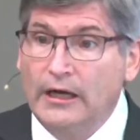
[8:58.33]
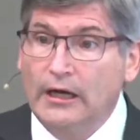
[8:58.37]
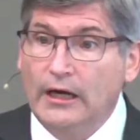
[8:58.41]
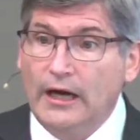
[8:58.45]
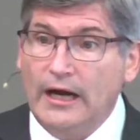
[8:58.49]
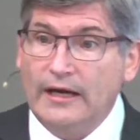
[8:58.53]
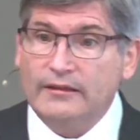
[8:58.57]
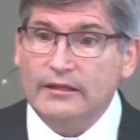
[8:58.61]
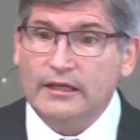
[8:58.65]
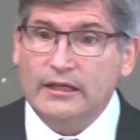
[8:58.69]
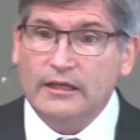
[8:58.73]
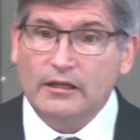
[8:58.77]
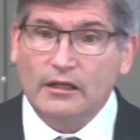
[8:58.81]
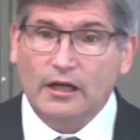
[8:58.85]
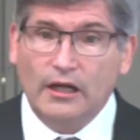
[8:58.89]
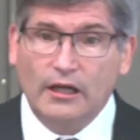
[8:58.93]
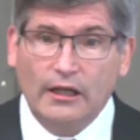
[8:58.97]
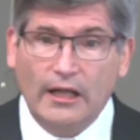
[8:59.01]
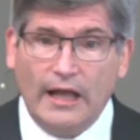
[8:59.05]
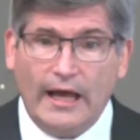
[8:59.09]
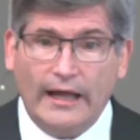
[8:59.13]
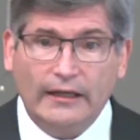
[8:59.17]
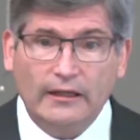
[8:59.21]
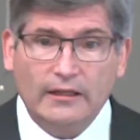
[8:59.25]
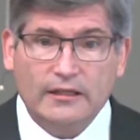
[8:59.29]
I think a
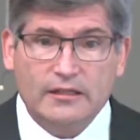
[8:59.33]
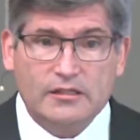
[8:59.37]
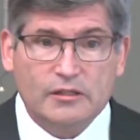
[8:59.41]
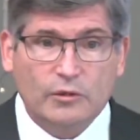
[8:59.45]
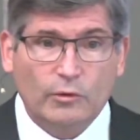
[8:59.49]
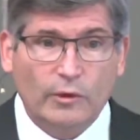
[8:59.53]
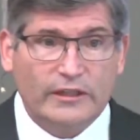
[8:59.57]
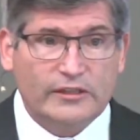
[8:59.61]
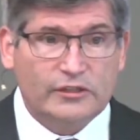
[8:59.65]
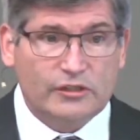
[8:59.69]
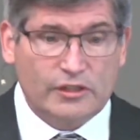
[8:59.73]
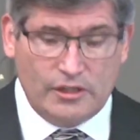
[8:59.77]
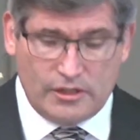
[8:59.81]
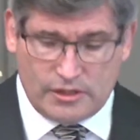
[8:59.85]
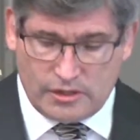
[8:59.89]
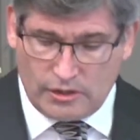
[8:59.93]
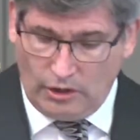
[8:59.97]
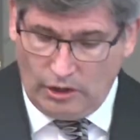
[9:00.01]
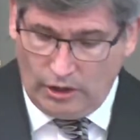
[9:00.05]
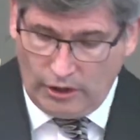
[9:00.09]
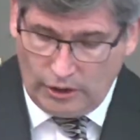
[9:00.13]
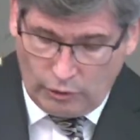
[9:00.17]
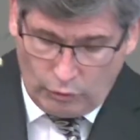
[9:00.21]
lot of these questions are